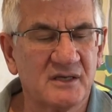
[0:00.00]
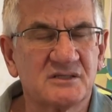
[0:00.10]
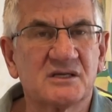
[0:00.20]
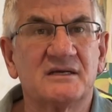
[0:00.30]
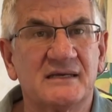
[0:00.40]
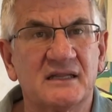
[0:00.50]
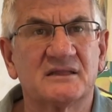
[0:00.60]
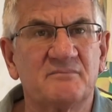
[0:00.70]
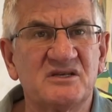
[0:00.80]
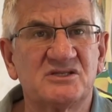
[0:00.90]
So do you get the
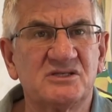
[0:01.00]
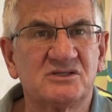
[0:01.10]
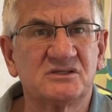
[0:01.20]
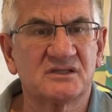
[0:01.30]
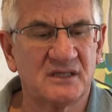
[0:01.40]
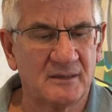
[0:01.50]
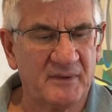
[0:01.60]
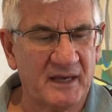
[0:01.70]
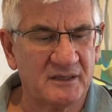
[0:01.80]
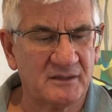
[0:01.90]
message? Think
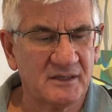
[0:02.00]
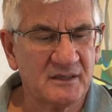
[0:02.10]
about it.